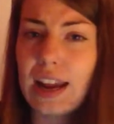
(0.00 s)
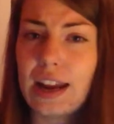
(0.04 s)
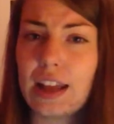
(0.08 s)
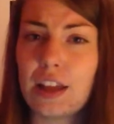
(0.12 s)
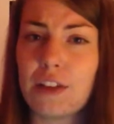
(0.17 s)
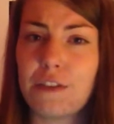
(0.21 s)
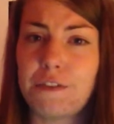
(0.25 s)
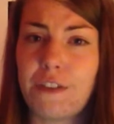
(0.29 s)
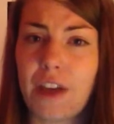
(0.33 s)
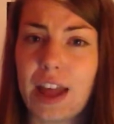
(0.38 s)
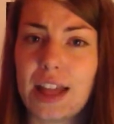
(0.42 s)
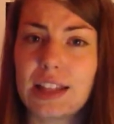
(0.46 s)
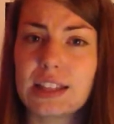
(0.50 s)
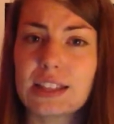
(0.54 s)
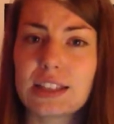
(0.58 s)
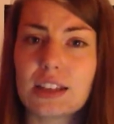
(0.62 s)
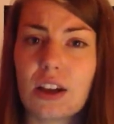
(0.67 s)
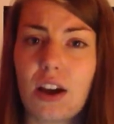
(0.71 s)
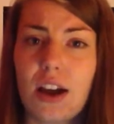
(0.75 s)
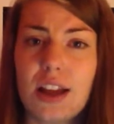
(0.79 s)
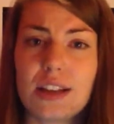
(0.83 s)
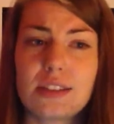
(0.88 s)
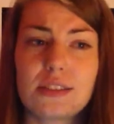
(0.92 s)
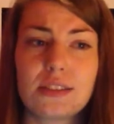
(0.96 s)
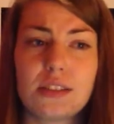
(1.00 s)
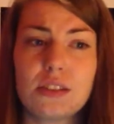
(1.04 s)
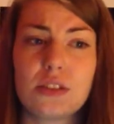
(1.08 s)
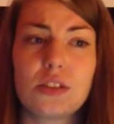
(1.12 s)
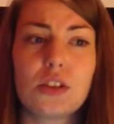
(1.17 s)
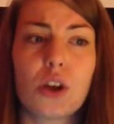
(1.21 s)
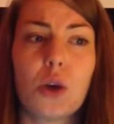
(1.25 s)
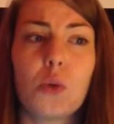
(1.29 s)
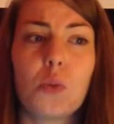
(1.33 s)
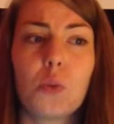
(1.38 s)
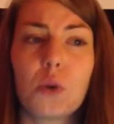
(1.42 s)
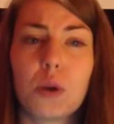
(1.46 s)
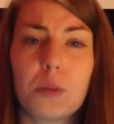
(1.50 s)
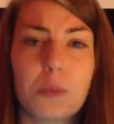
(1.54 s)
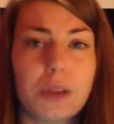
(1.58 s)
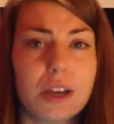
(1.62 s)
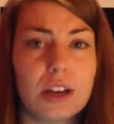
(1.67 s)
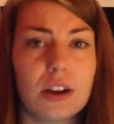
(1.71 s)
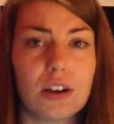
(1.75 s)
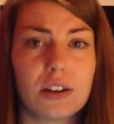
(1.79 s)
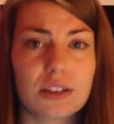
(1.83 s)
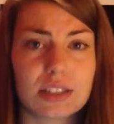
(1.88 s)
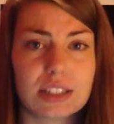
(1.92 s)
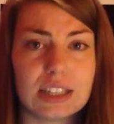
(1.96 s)
any offence. I don't want to be
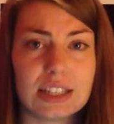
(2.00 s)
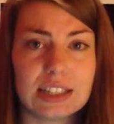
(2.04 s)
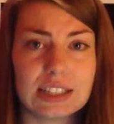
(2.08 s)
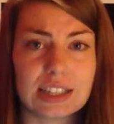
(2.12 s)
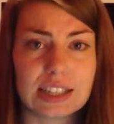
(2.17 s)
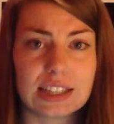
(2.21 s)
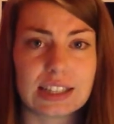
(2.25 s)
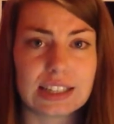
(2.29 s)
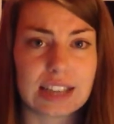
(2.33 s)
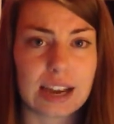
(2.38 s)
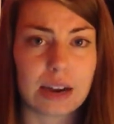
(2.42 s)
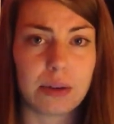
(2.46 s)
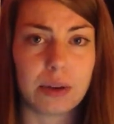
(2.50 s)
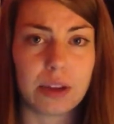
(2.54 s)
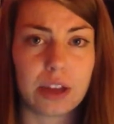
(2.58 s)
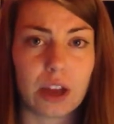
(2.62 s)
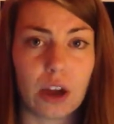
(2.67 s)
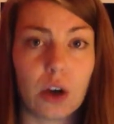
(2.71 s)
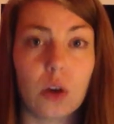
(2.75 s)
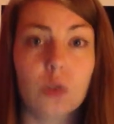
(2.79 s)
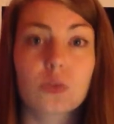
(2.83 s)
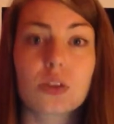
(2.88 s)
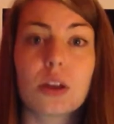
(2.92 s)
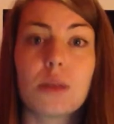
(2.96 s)
nasty to the Towie girls.